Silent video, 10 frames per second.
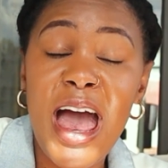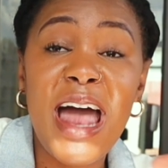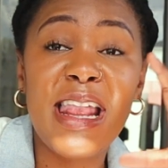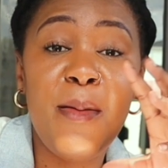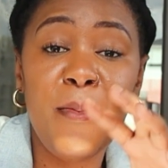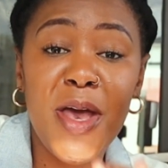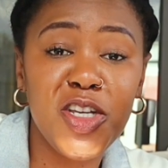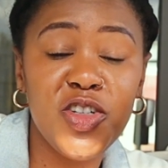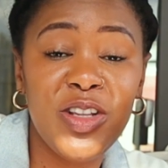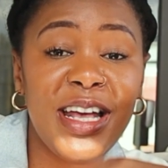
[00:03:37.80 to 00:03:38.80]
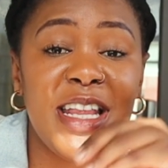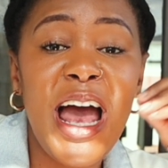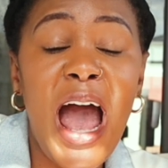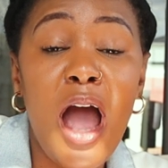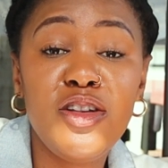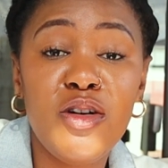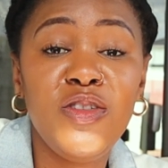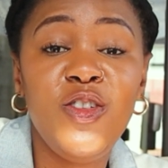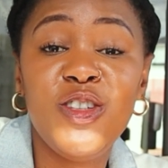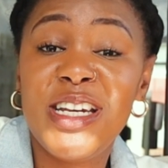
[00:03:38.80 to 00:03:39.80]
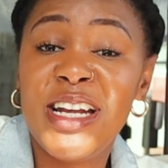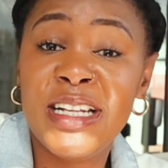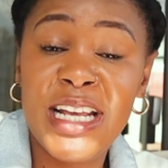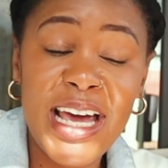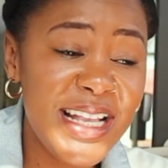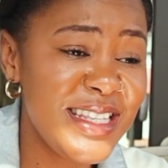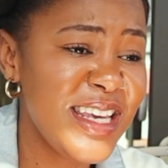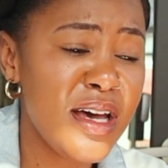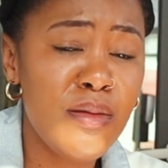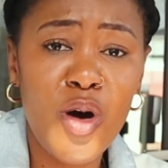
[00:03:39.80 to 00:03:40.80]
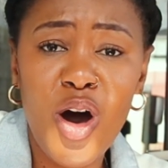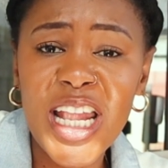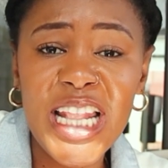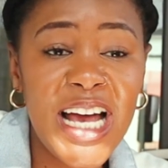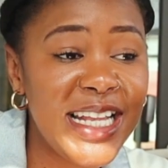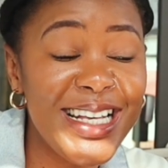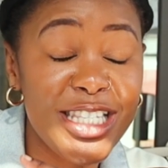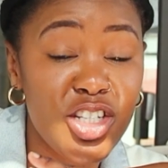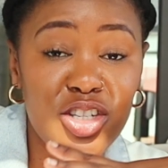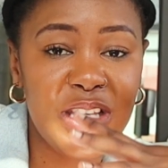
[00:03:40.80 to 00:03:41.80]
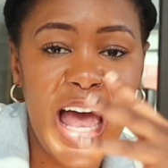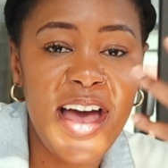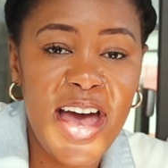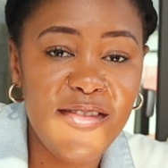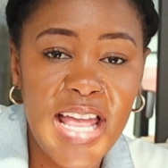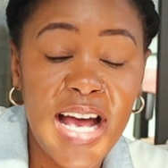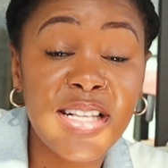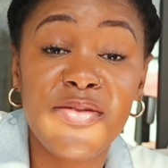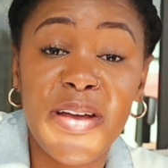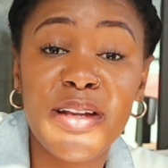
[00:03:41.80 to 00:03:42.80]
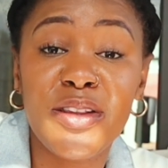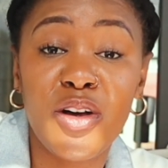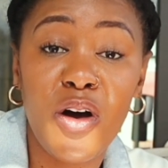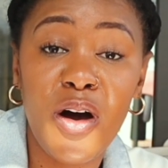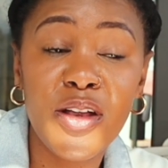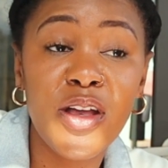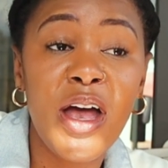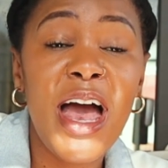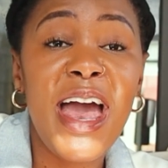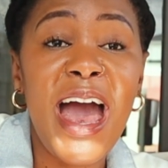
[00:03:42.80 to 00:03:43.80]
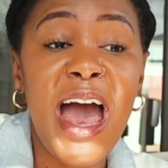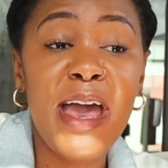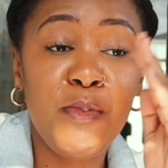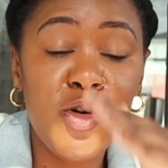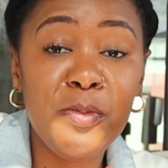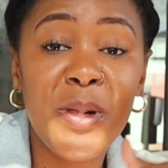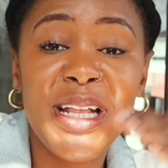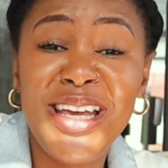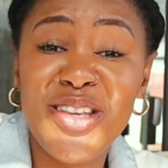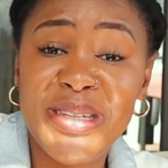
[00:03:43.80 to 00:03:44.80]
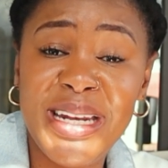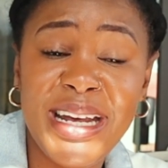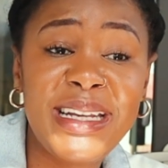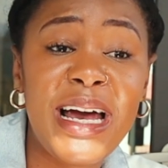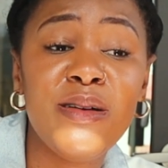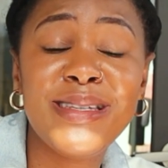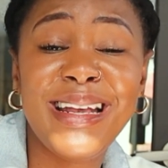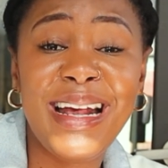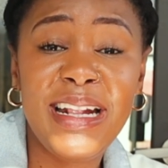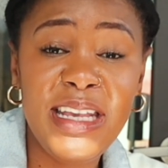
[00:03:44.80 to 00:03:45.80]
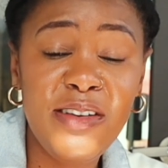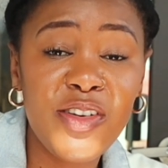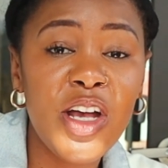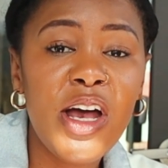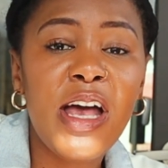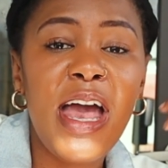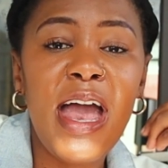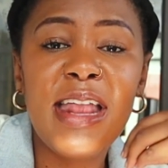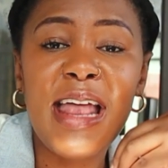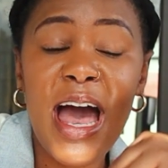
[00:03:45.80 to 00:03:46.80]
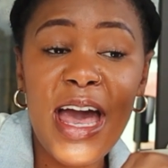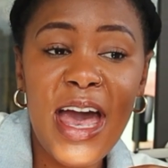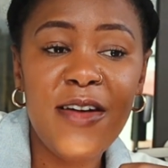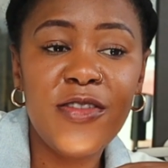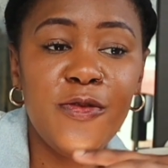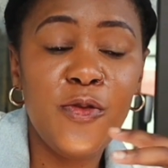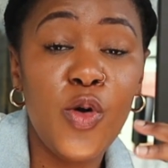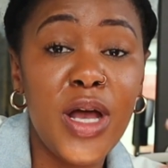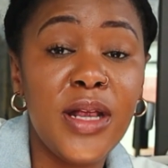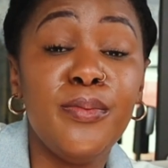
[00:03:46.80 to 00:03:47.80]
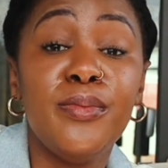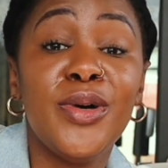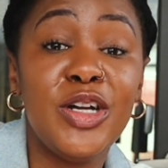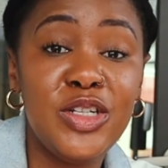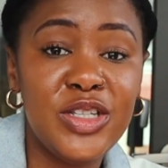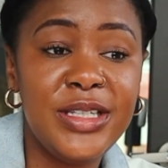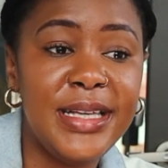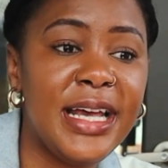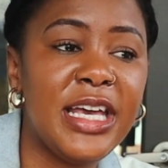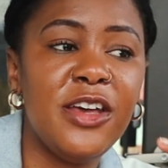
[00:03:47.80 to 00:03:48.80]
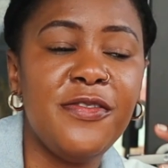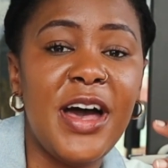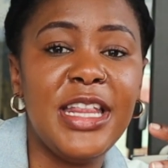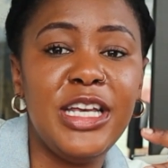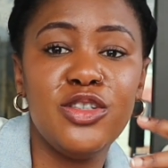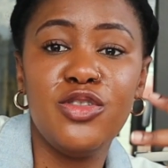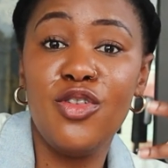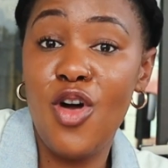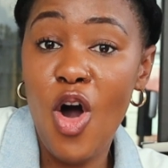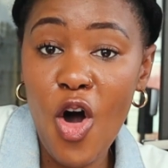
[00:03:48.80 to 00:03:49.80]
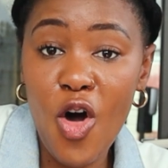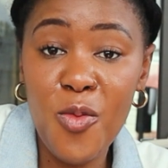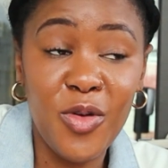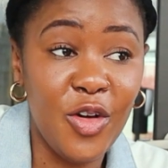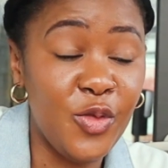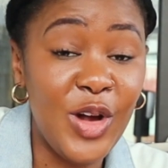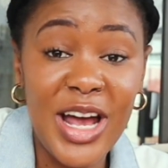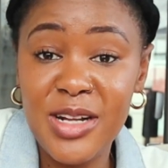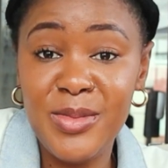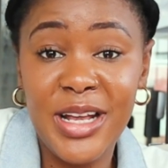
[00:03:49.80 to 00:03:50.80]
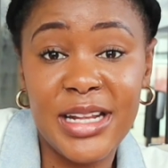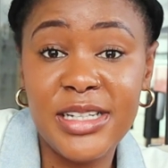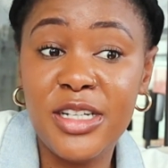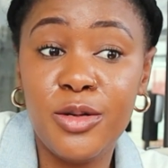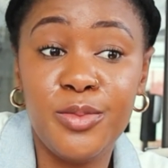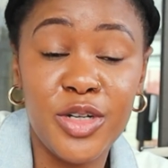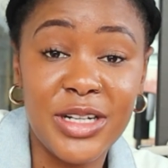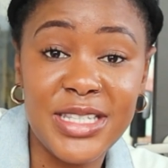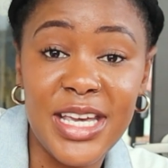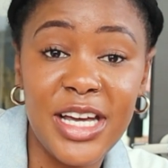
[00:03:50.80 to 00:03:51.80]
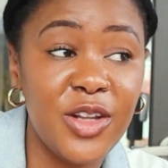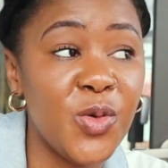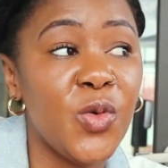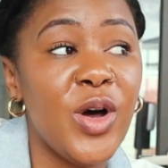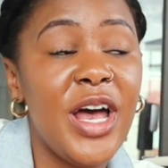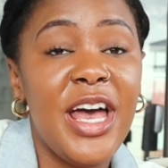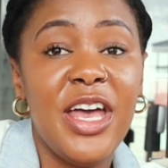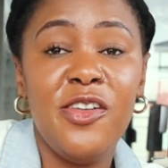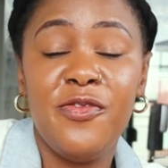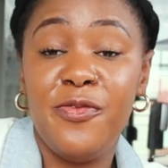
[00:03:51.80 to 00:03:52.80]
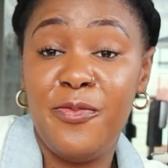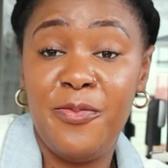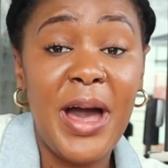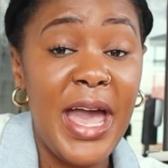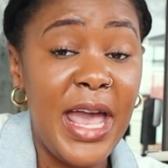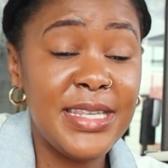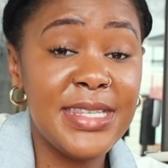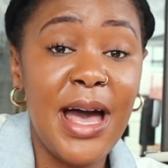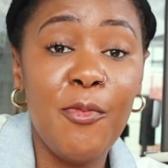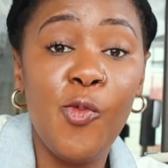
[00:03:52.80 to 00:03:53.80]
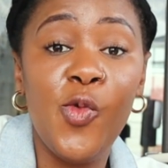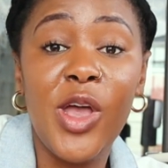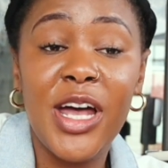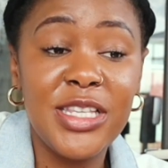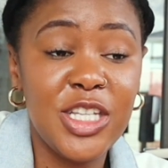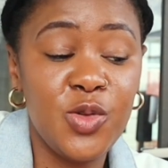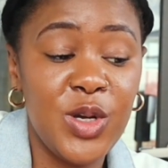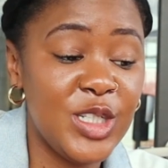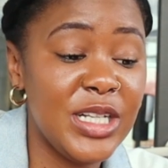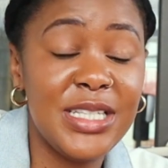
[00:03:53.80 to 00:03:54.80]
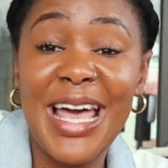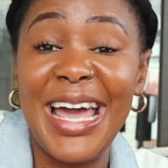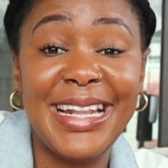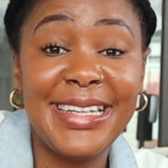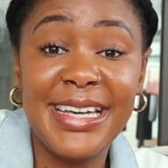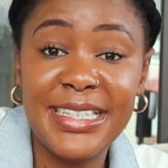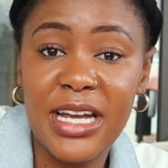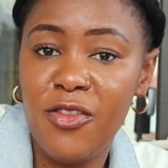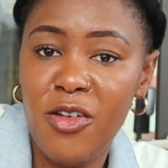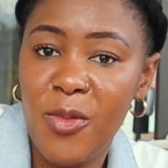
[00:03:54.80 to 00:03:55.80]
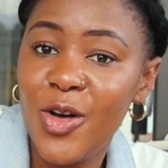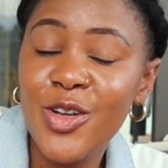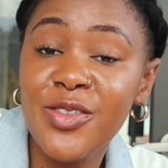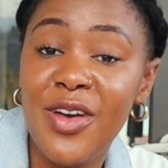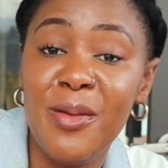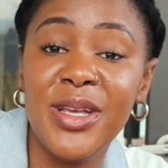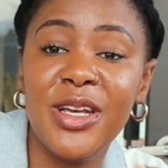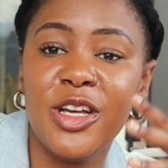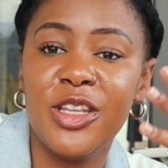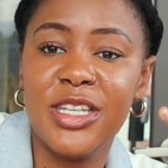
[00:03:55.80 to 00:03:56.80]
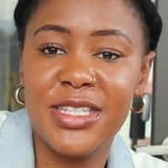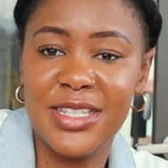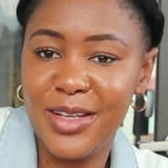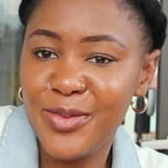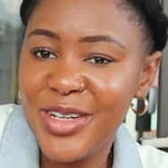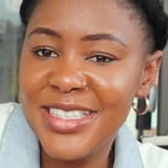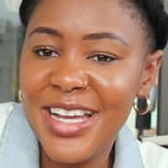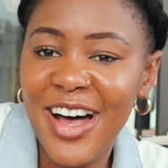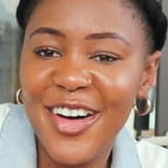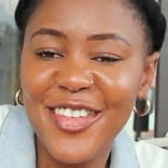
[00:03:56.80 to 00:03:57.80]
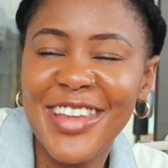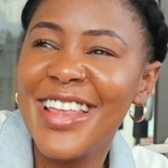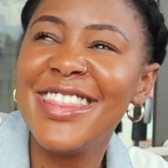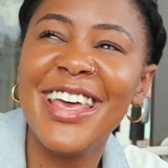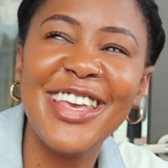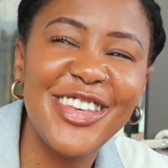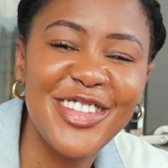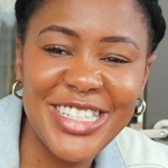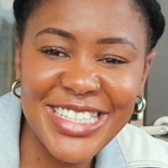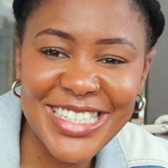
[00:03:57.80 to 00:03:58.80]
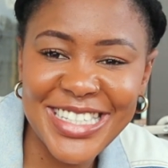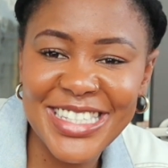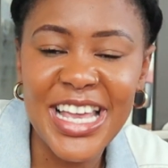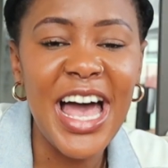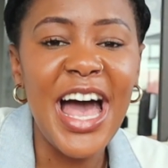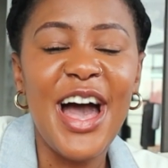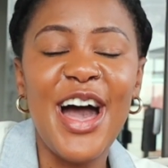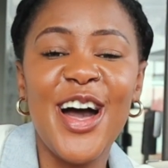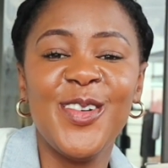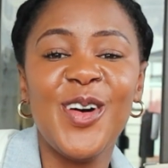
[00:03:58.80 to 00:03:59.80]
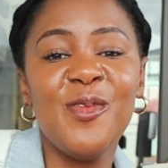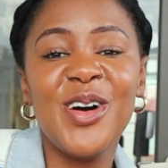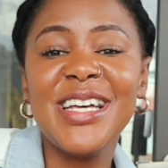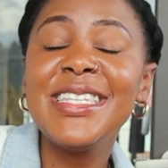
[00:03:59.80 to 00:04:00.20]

and I make sure that I don't use it in the ATM, online. It's just, I haven't activated the card. I put money into that account and I leave it, and I have it for an emergency. Like, if I need to go home randomly and I need to book a ticket, or if by some weird situation, let's say I get kicked out from my host family, the sun went down, thank you Jesus, by